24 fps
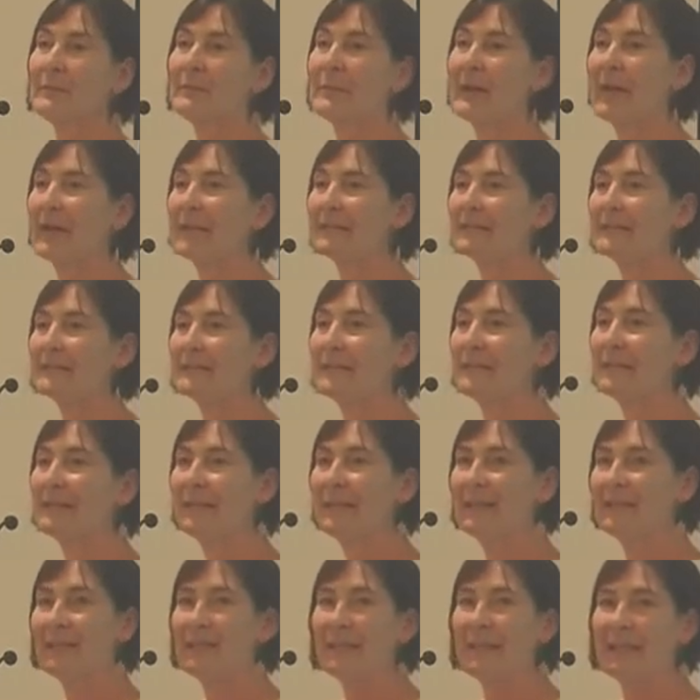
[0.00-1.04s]
impacted.
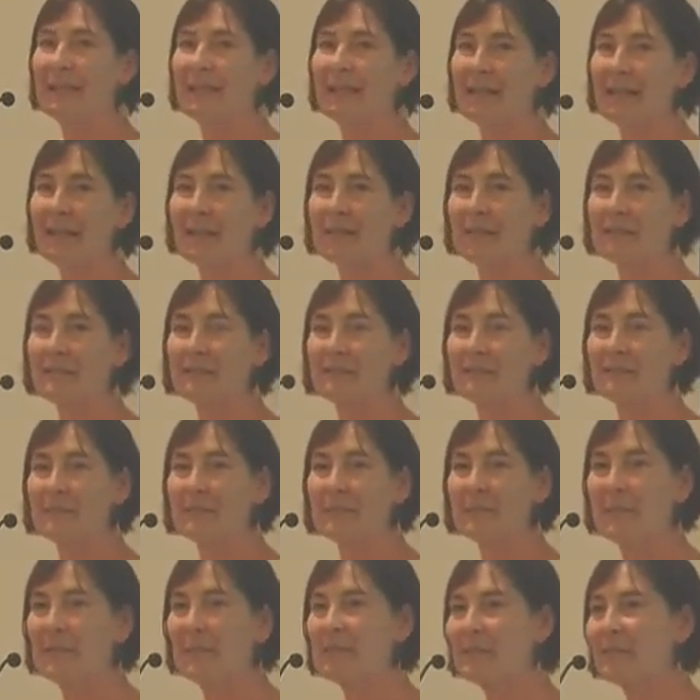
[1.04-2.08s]

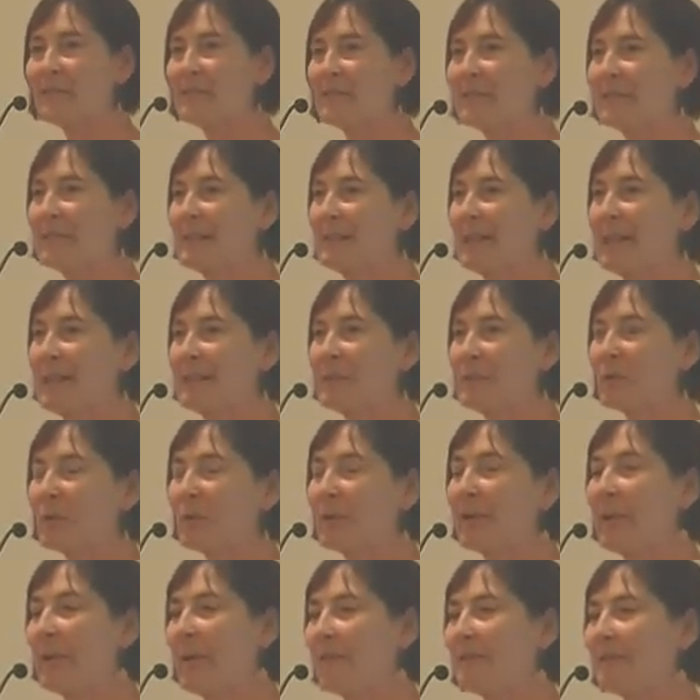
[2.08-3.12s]
And Pete's using a lot
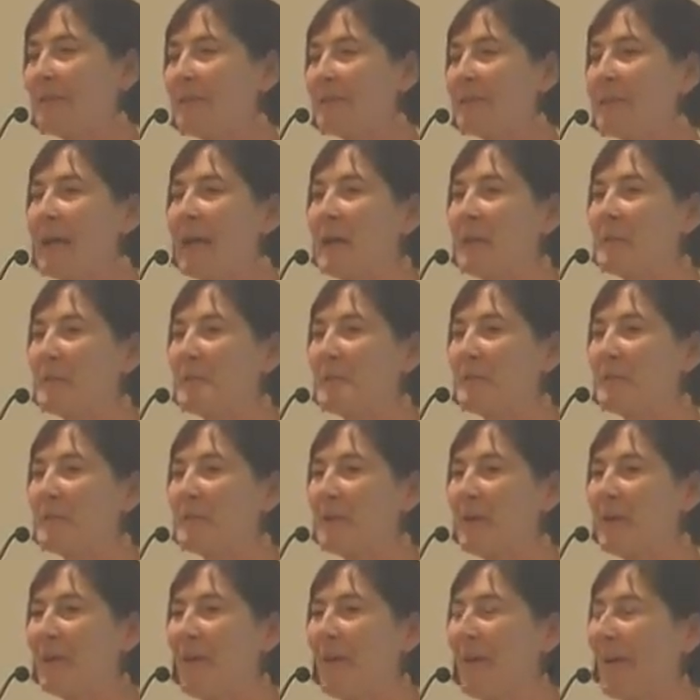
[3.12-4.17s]
more careful language
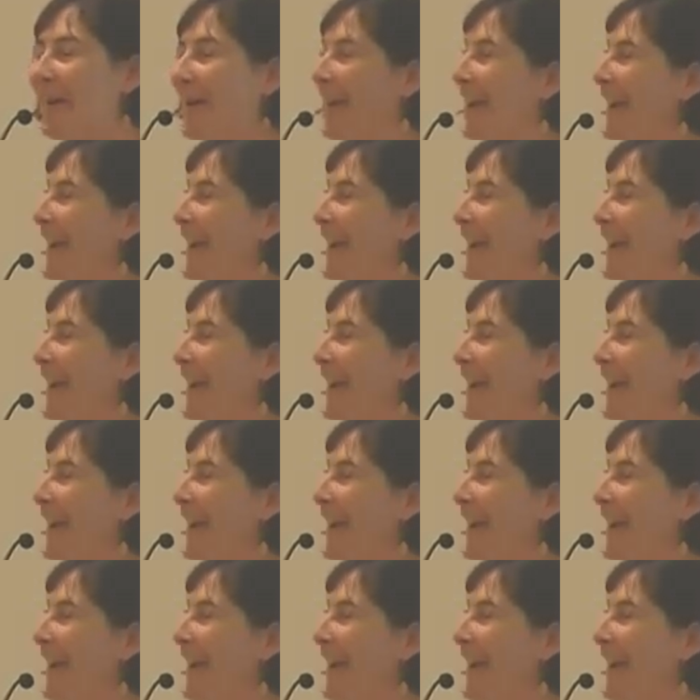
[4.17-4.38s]
than we are.